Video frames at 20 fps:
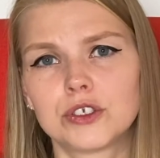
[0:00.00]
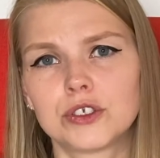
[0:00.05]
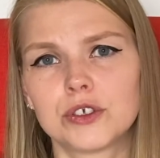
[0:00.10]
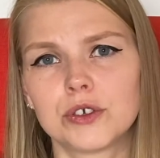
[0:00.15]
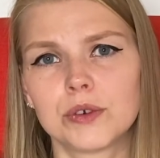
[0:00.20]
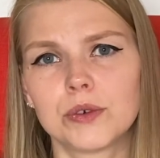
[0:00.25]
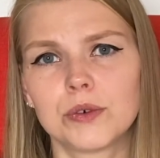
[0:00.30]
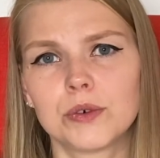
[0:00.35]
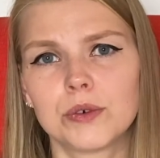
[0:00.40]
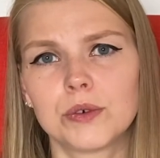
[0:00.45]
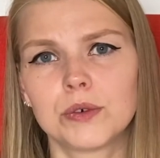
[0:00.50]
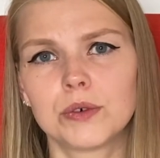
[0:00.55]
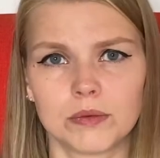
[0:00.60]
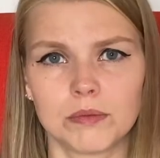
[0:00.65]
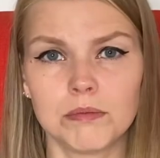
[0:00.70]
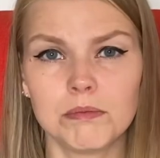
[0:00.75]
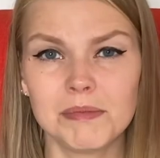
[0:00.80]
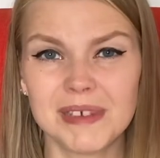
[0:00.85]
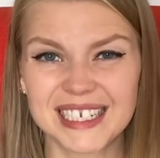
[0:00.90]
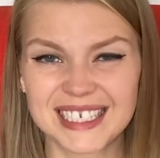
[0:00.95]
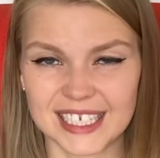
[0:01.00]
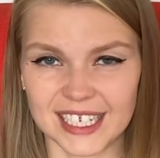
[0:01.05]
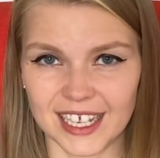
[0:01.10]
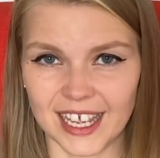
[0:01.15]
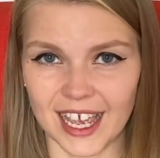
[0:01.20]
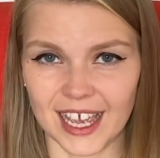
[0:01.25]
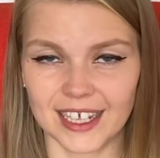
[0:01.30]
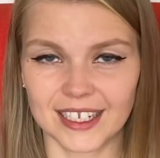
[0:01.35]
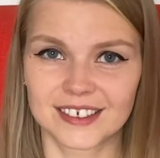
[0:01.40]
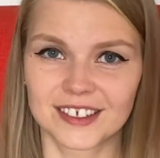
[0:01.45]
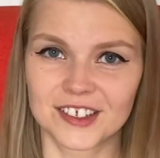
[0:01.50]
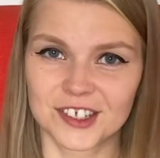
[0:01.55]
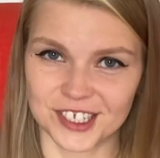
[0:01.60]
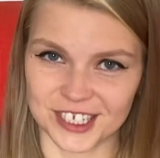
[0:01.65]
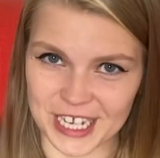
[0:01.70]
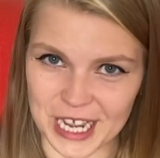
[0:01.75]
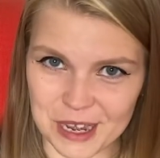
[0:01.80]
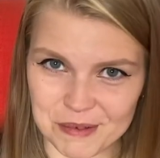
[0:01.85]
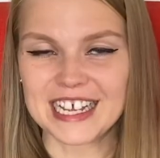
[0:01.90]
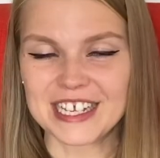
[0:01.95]
to mitigate the
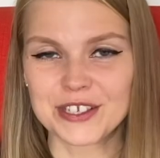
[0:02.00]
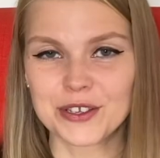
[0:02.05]
damage.